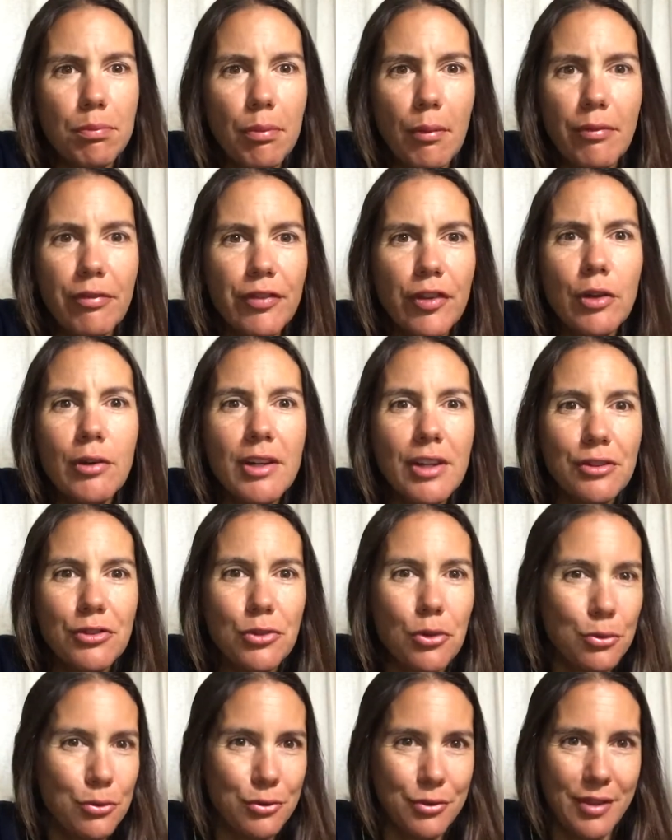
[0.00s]
a few
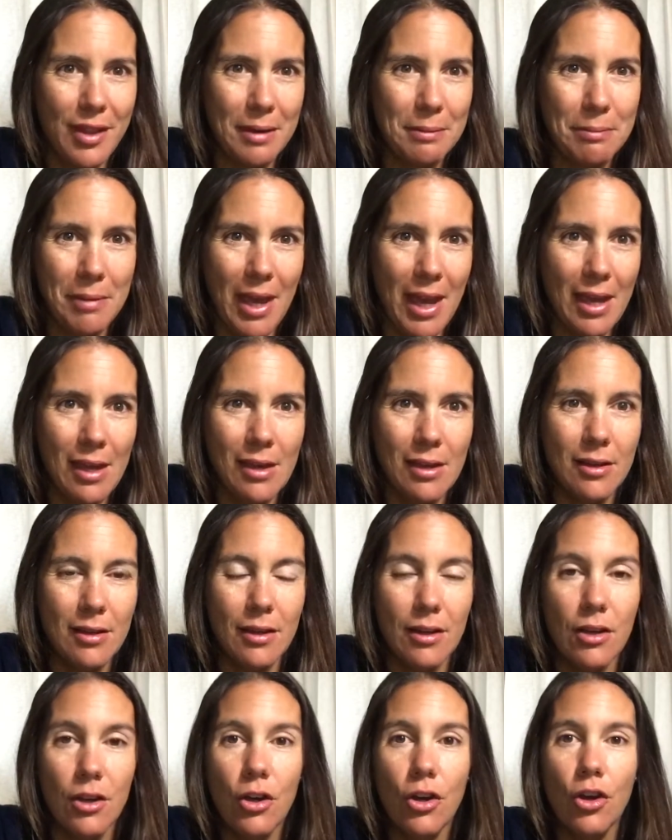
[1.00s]
years older than me
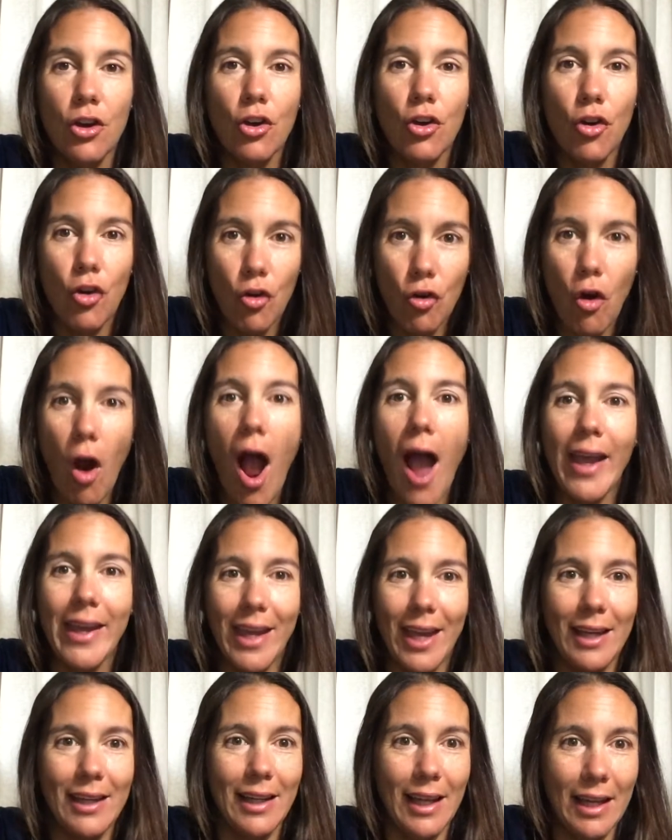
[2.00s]

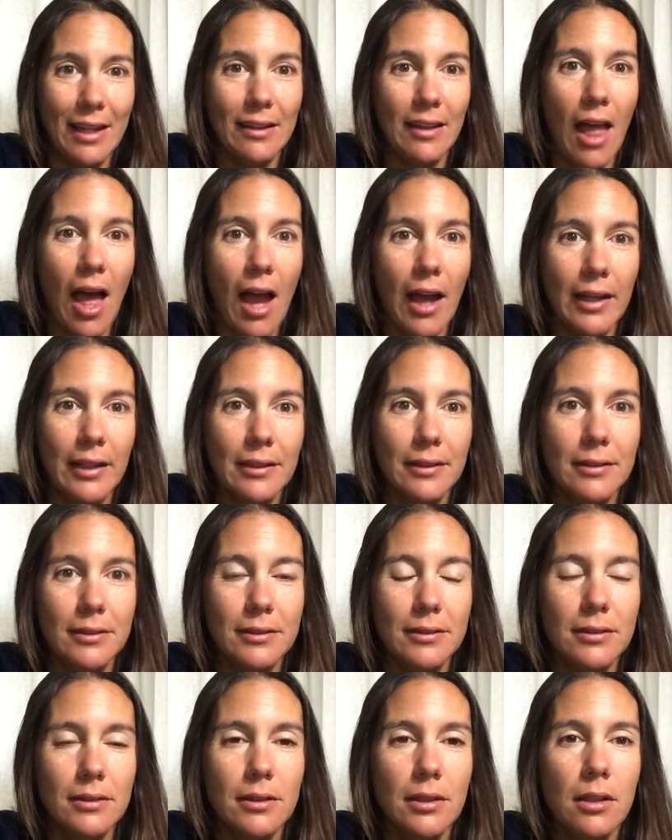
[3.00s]
crying in line.
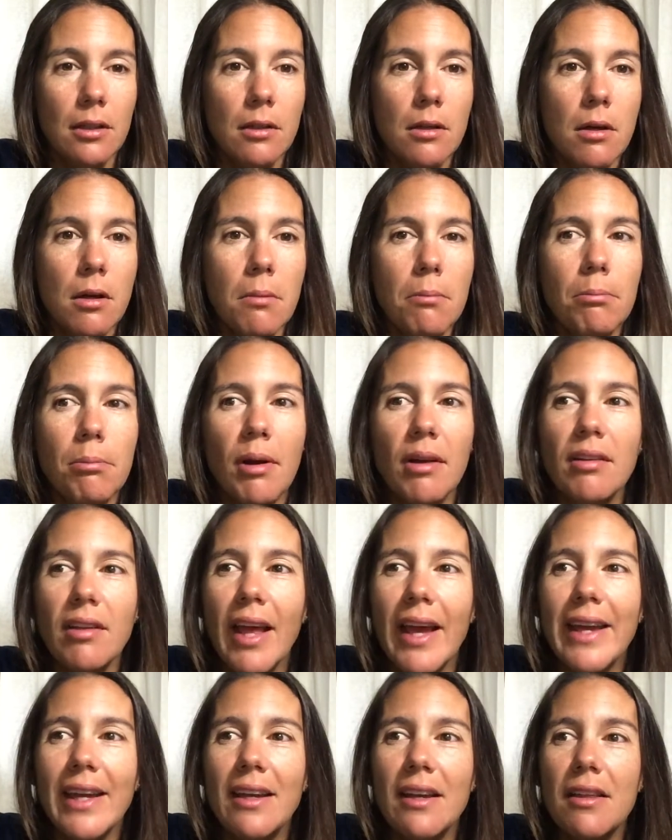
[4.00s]
But
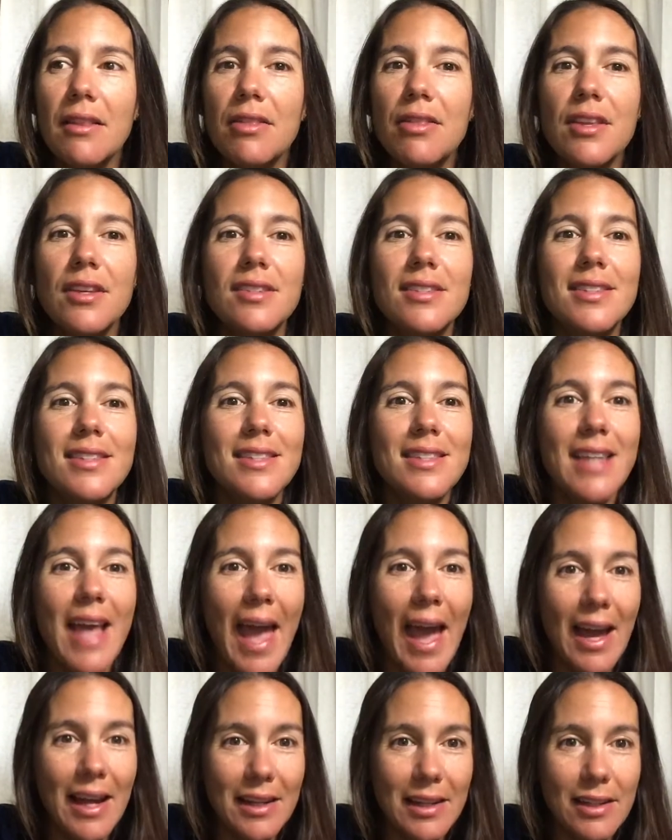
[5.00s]
like the
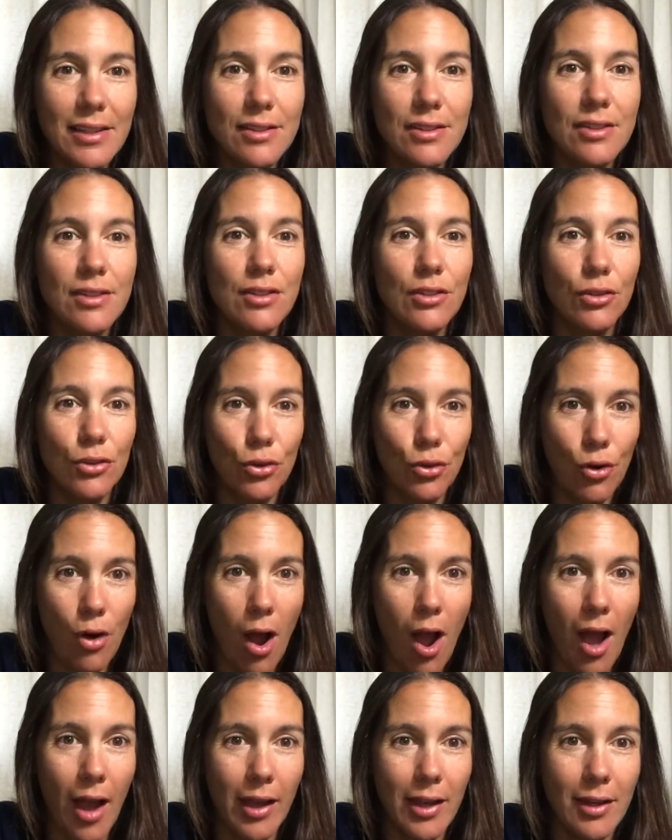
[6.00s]
saddest
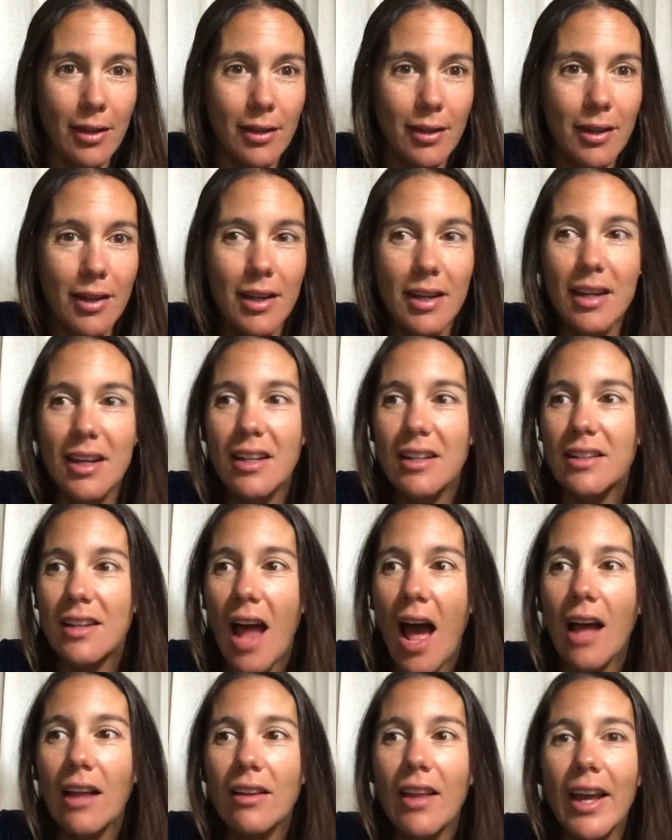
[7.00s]
cry.
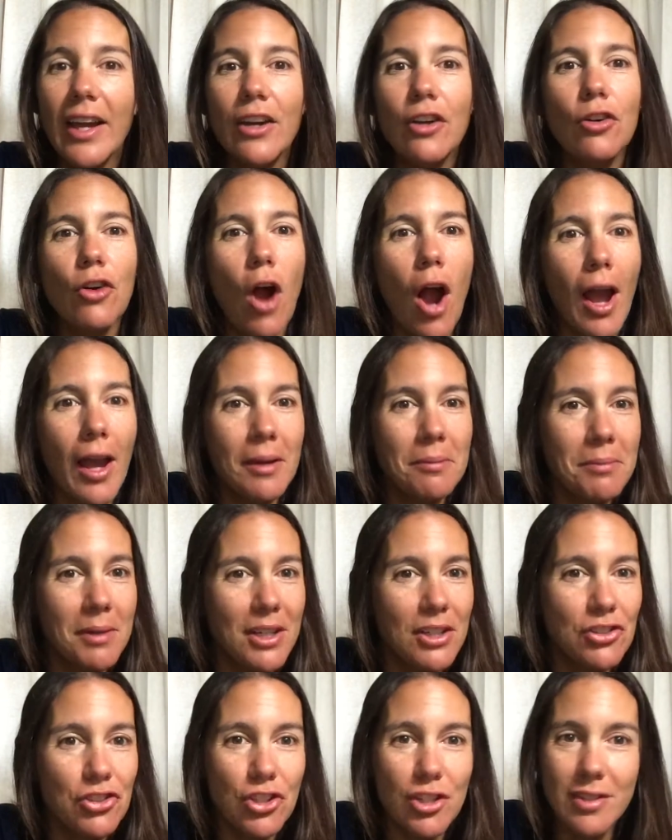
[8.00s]
Not like crying
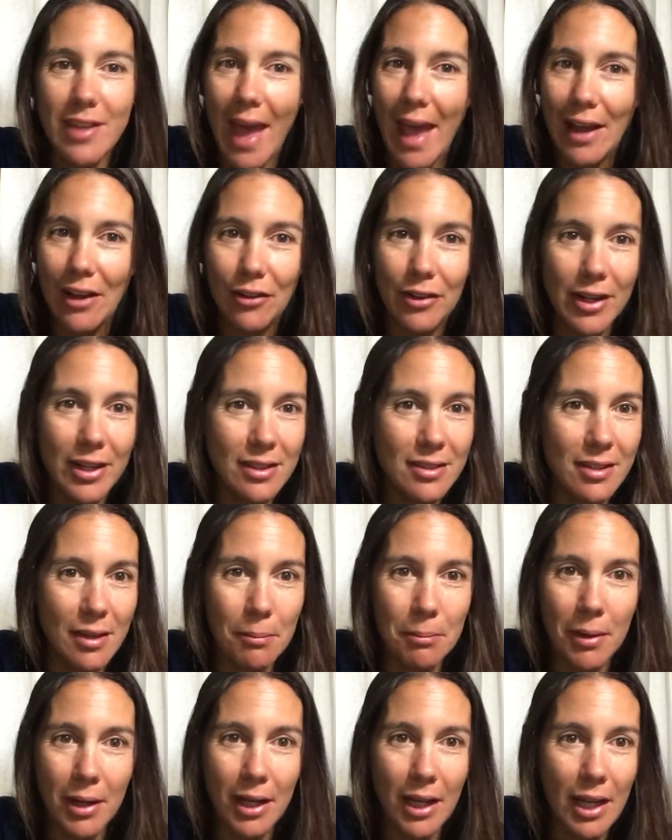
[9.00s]
because she's angry at
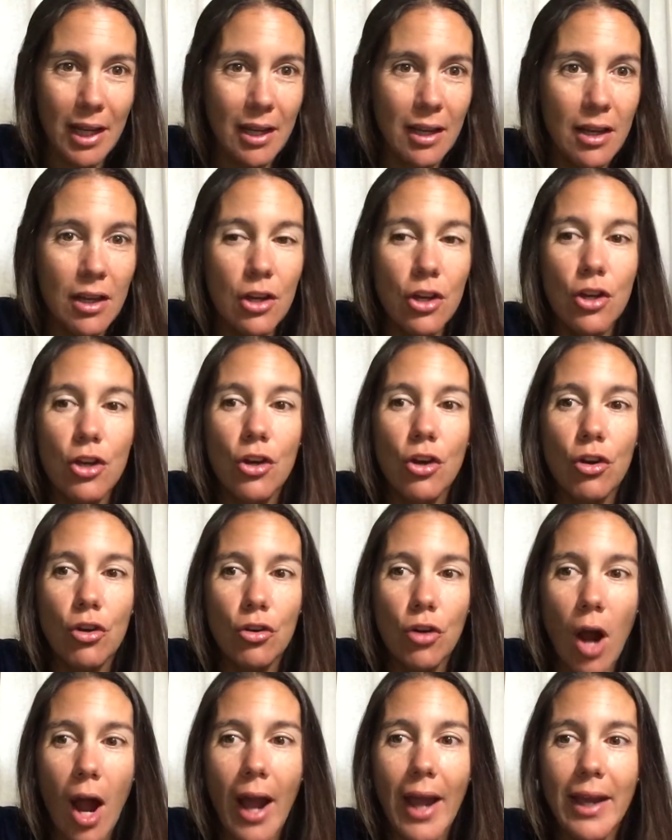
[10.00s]
somebody.
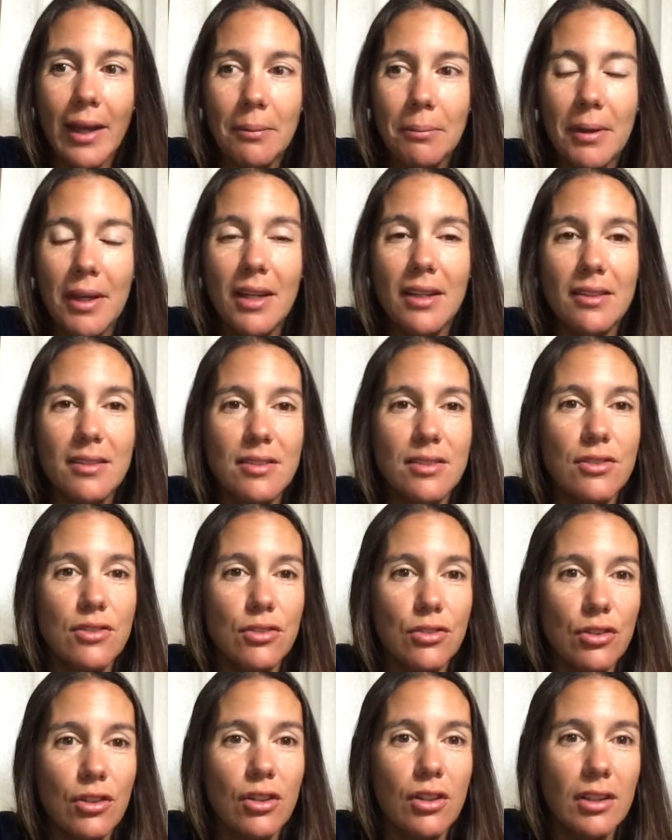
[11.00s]
Crying
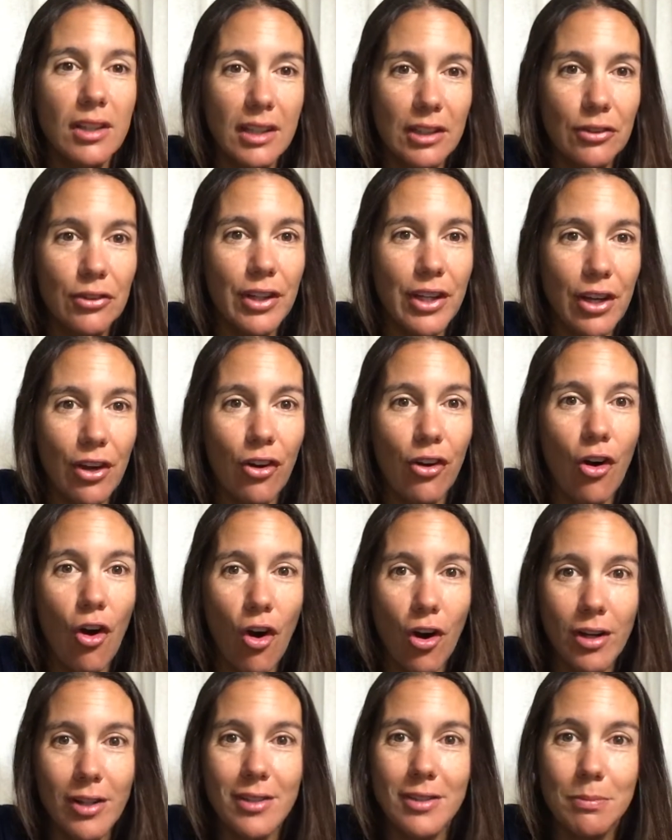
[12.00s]
because clearly her
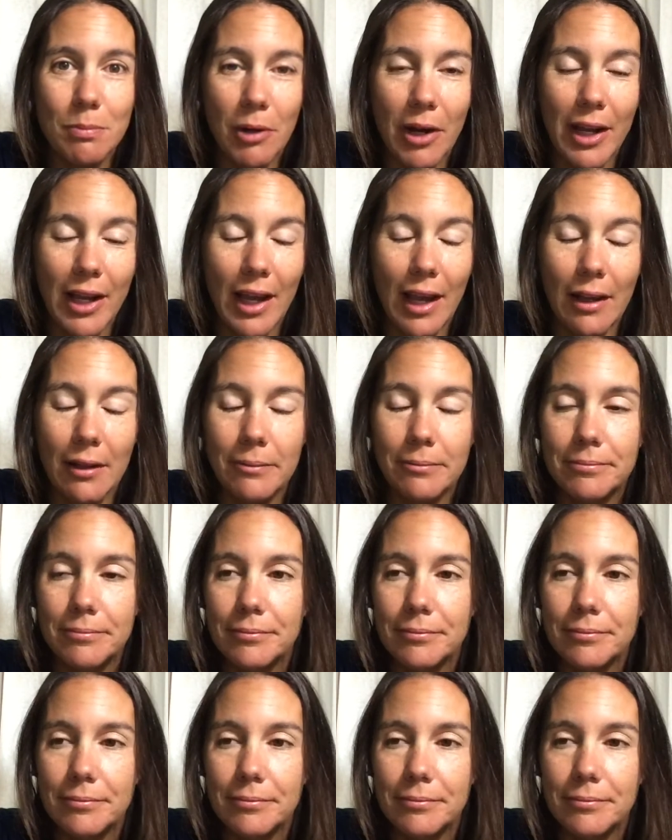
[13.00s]
heart is breaking.